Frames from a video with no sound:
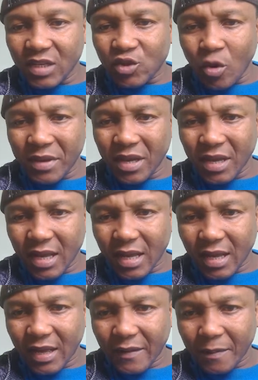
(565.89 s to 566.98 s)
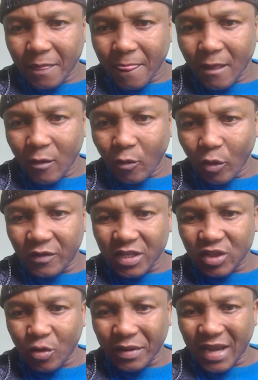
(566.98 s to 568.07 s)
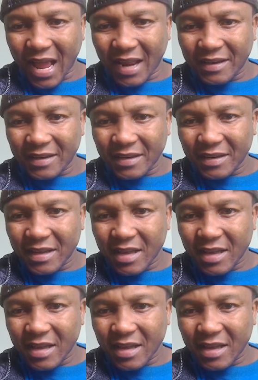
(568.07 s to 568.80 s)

is going to be when you differentiate, it's going to be 9.